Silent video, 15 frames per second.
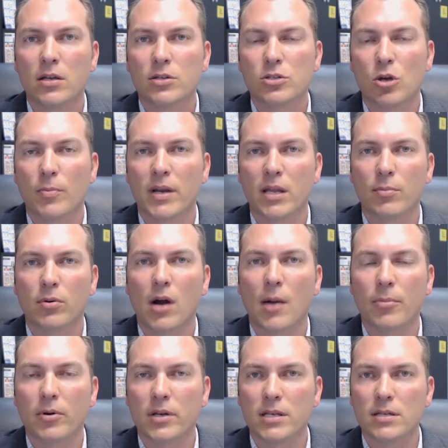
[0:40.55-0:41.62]
so many
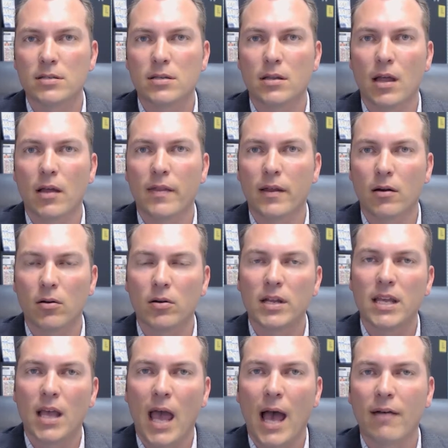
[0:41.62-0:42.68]
properties that
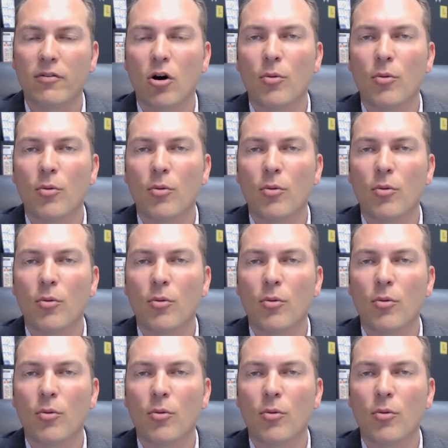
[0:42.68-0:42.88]
have